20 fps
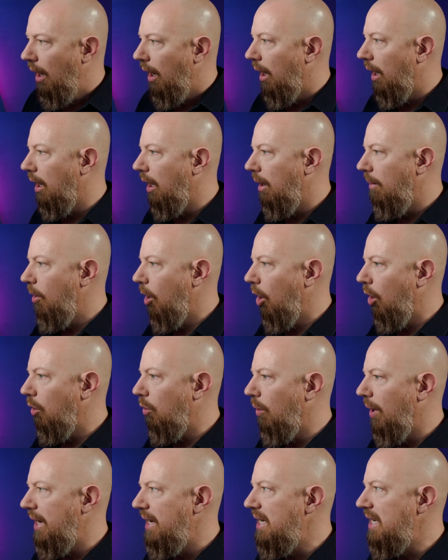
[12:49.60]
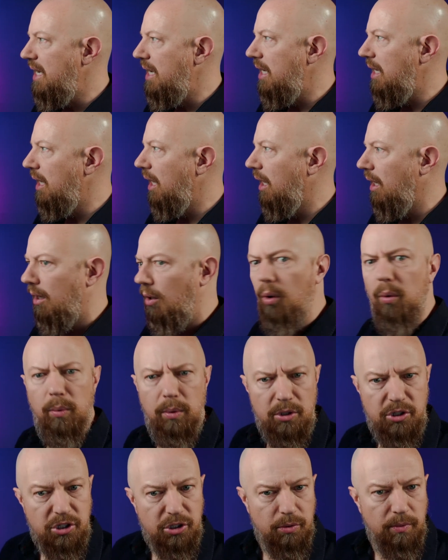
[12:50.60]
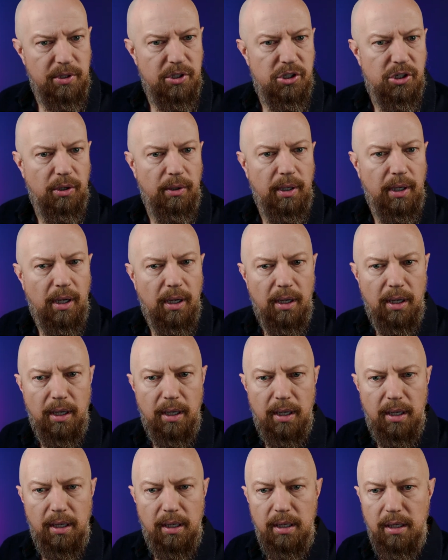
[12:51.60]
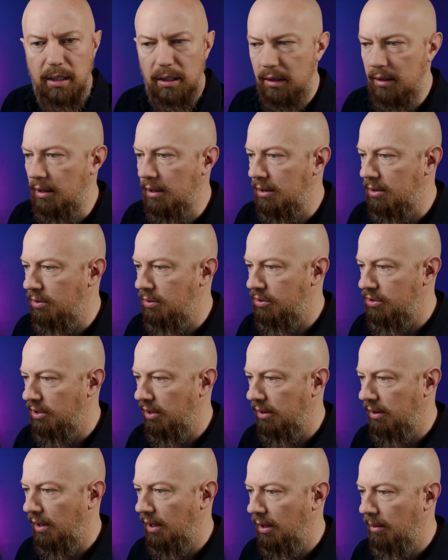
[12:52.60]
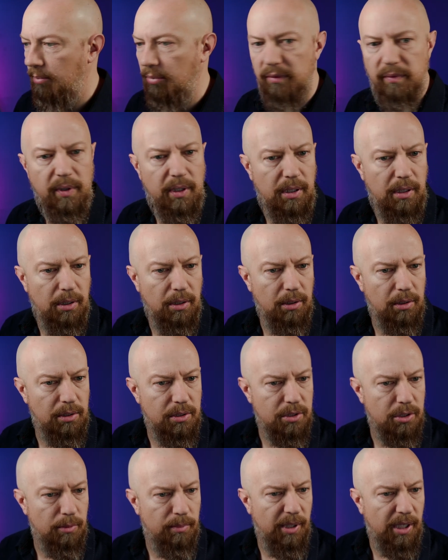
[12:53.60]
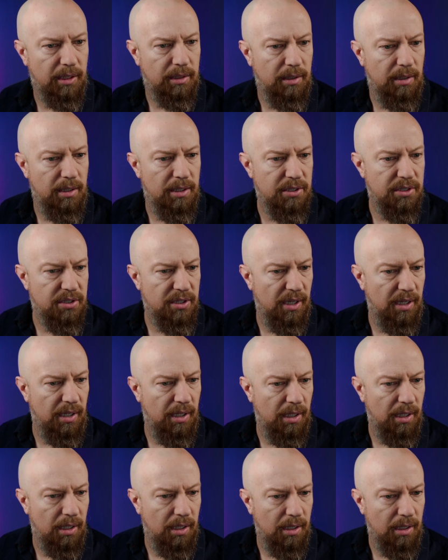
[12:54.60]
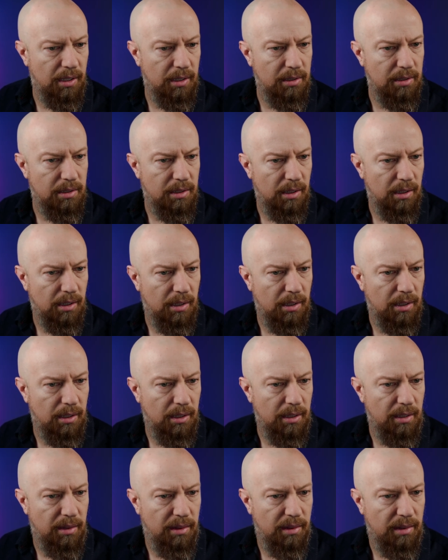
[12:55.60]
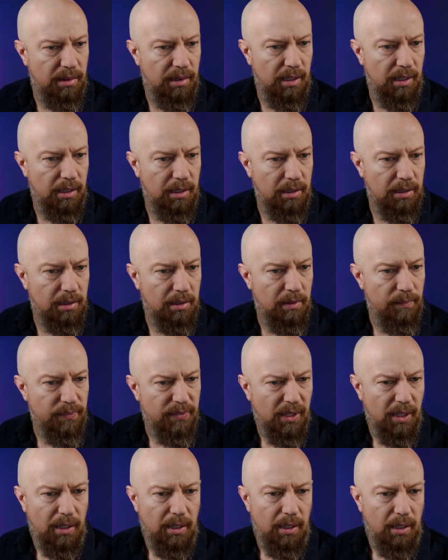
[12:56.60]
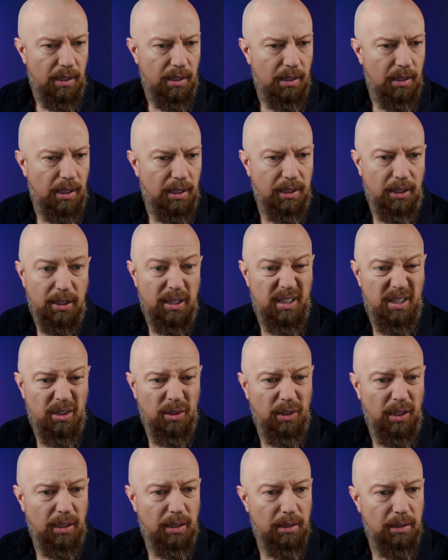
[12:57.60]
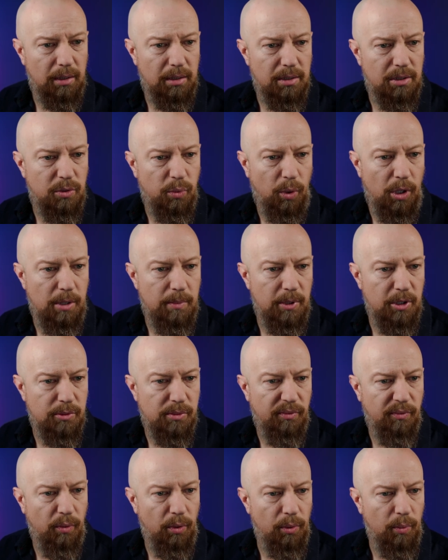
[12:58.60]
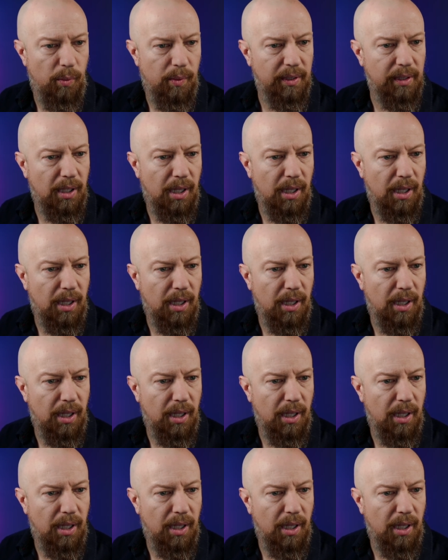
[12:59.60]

Alrighty. Oh, screen sharing. I need to set that up over here. Let's go back to this. And I think I got in here like 20 minutes before we went